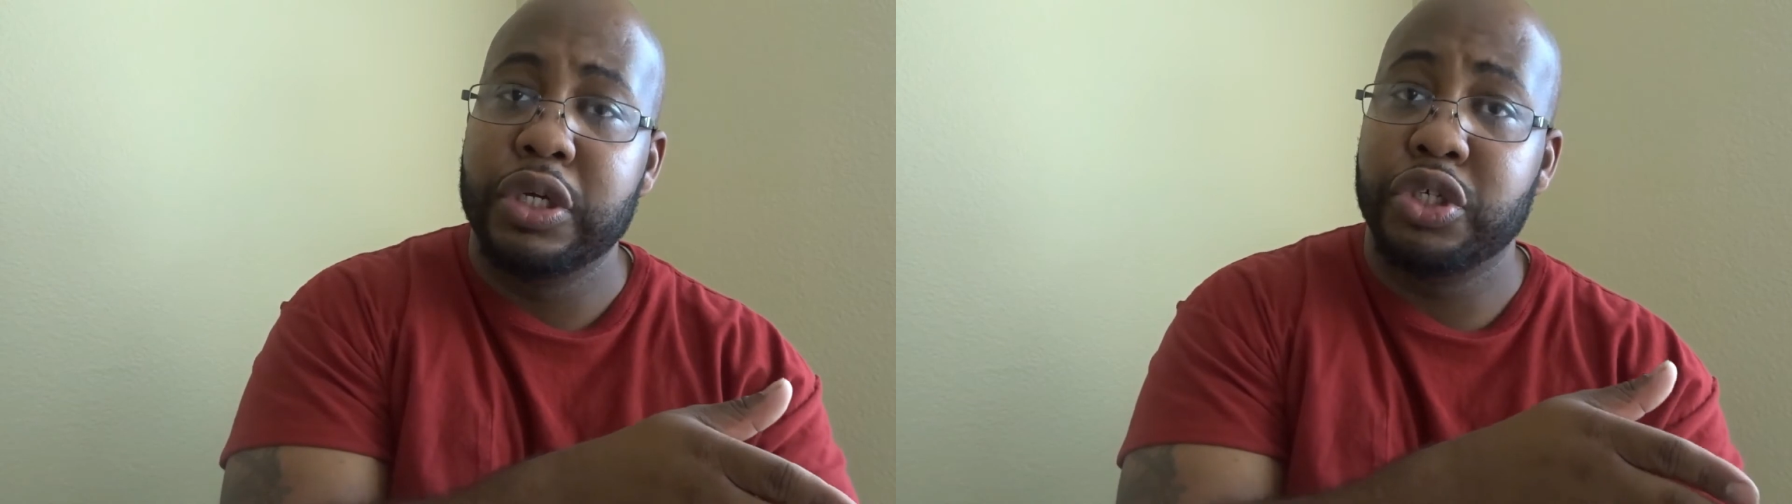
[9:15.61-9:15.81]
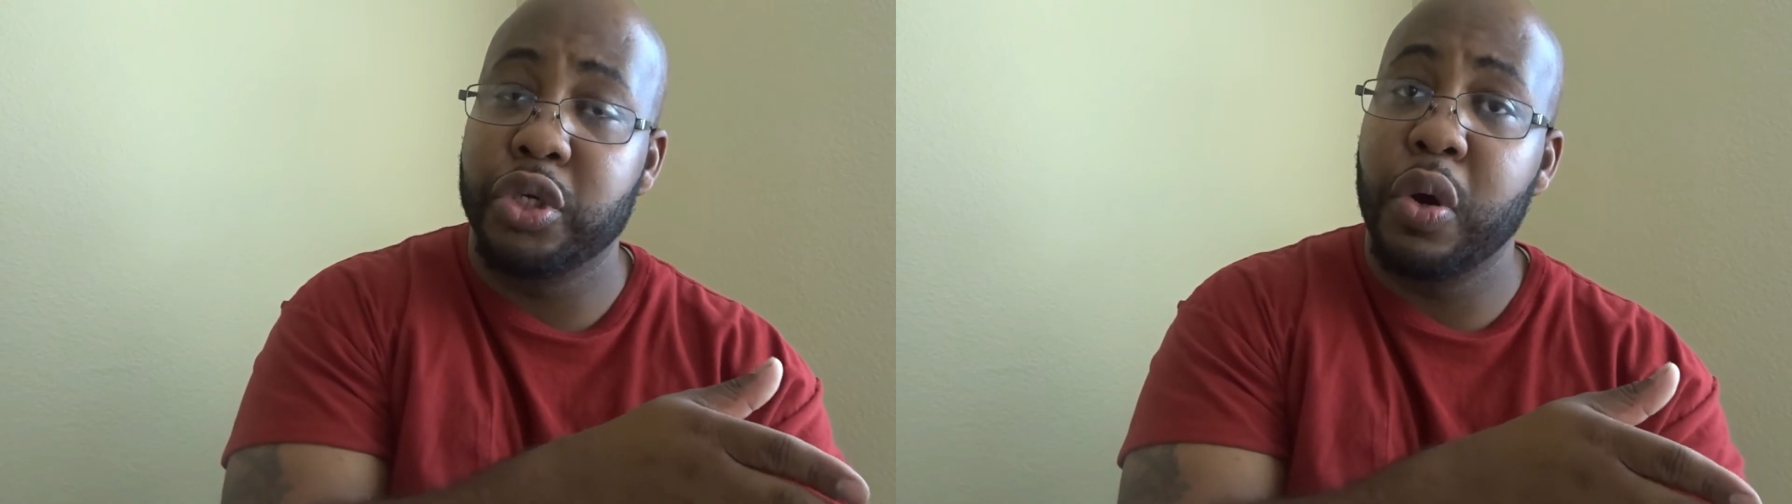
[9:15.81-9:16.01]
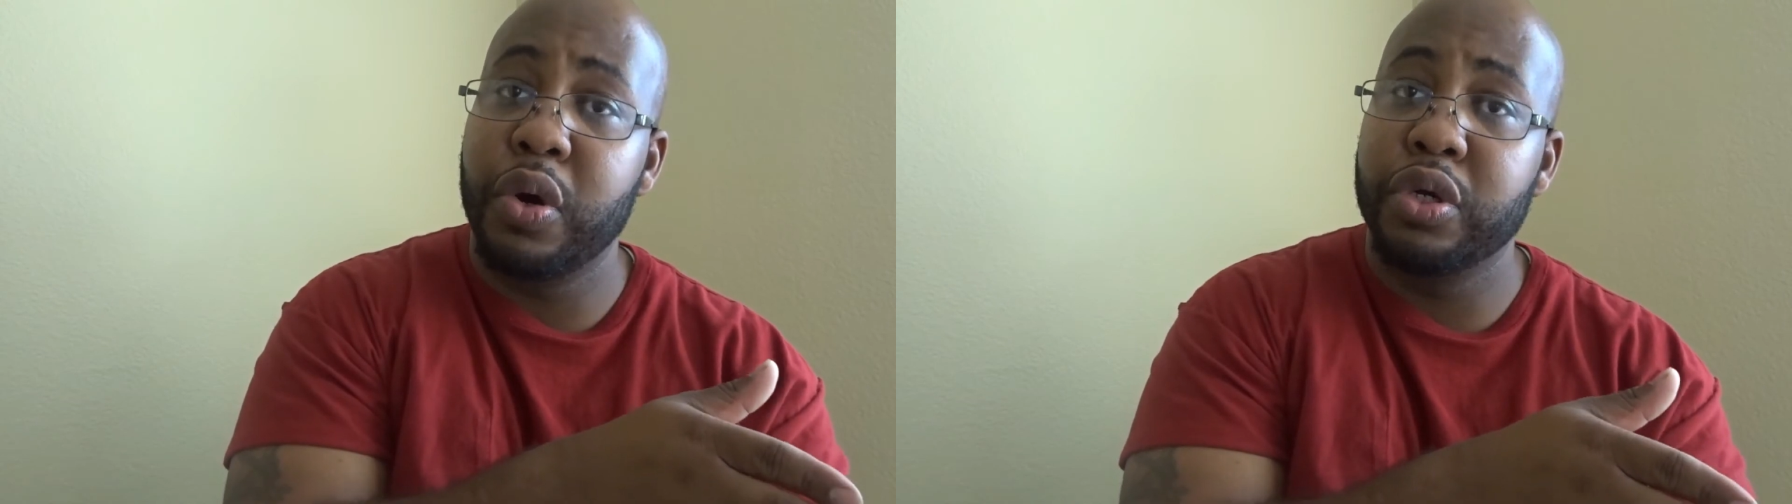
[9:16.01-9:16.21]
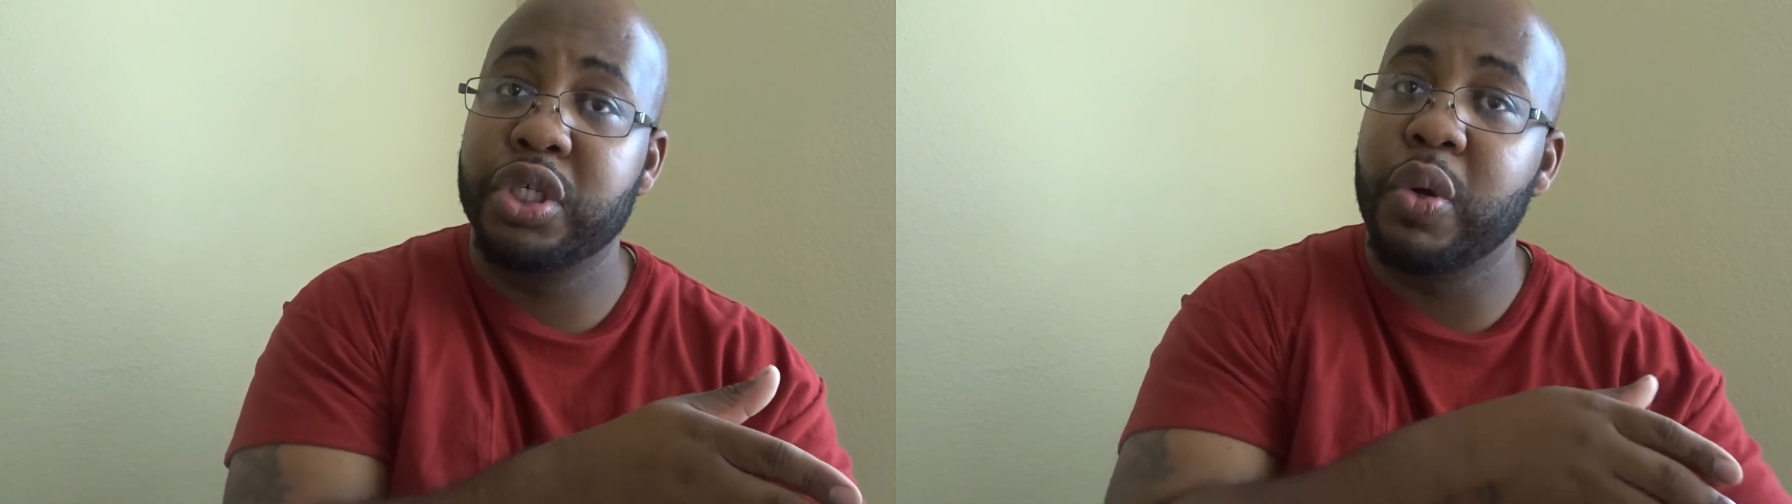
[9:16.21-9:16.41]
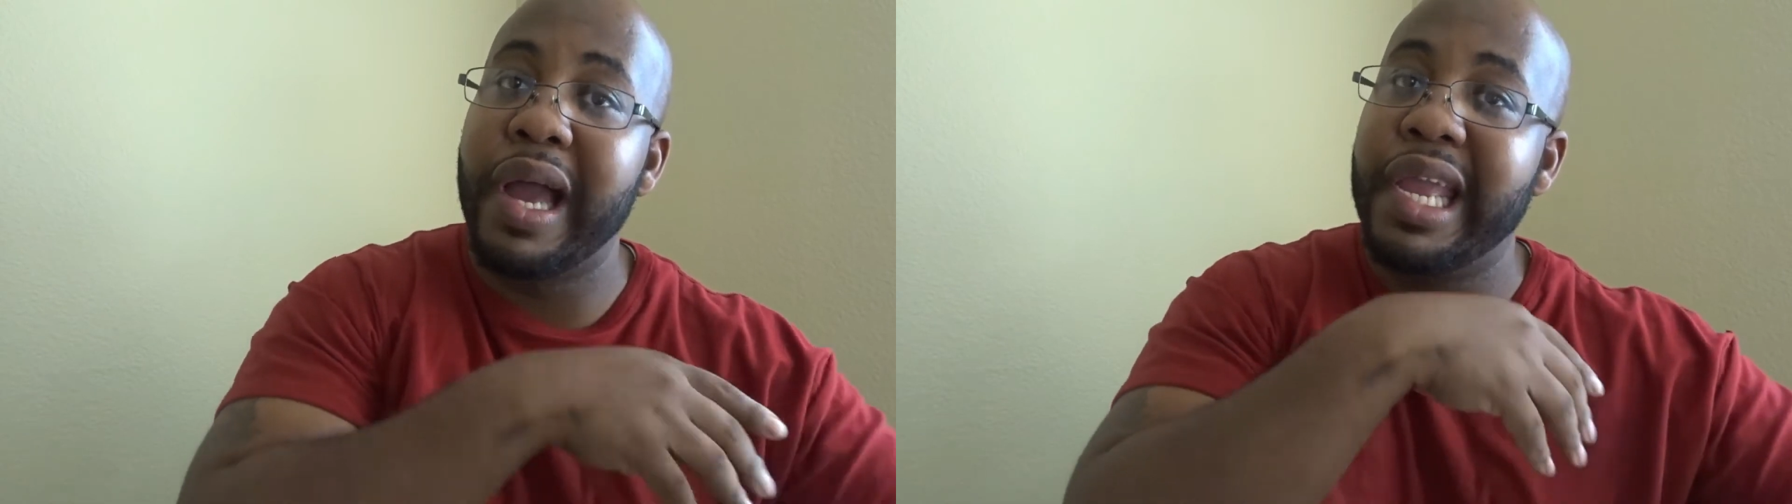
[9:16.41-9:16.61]
shoulder
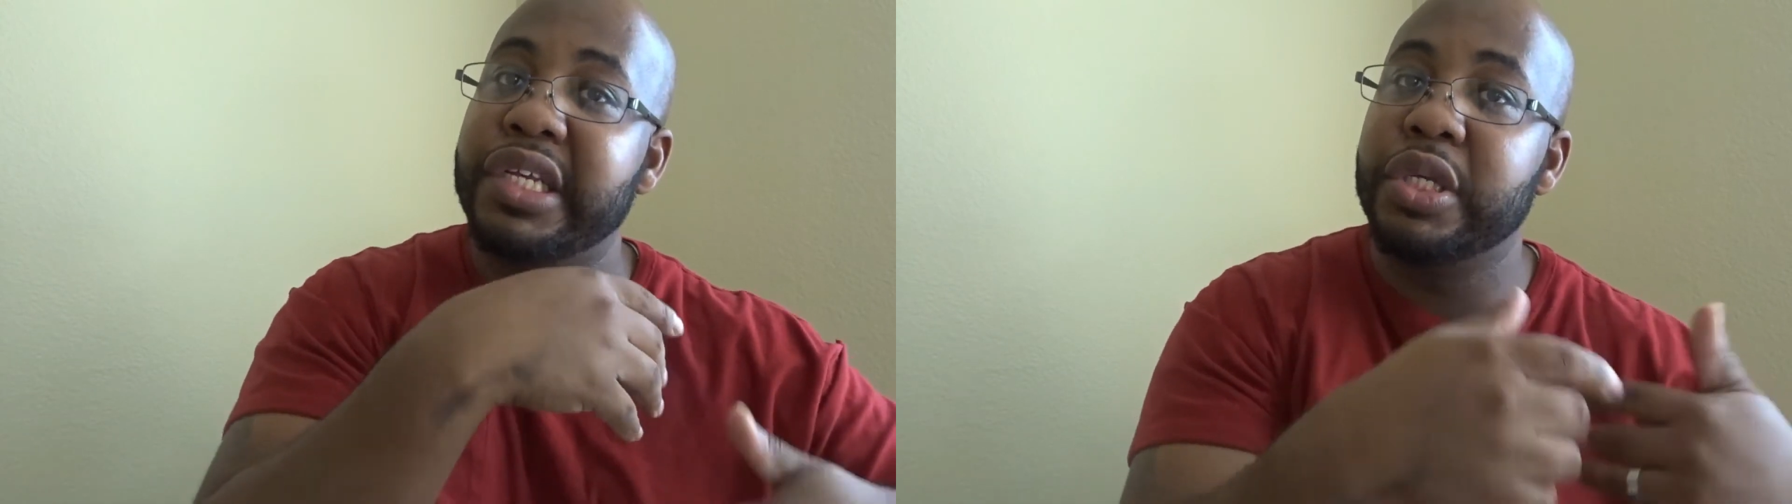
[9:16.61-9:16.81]
so I get